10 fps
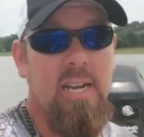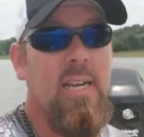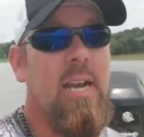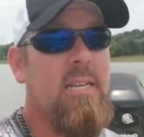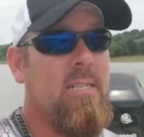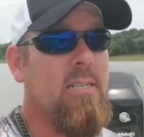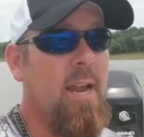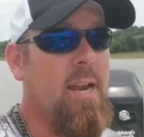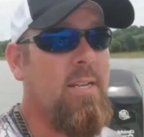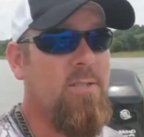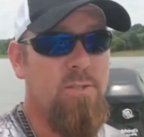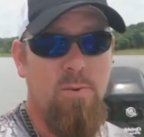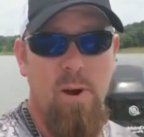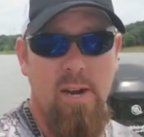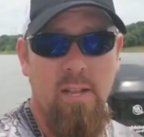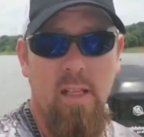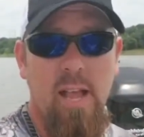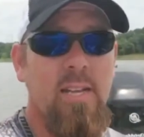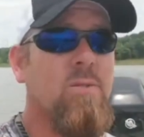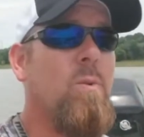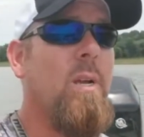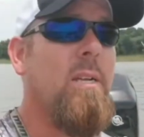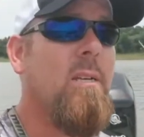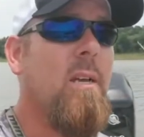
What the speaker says: 8 to 10 inches of rain in the last week.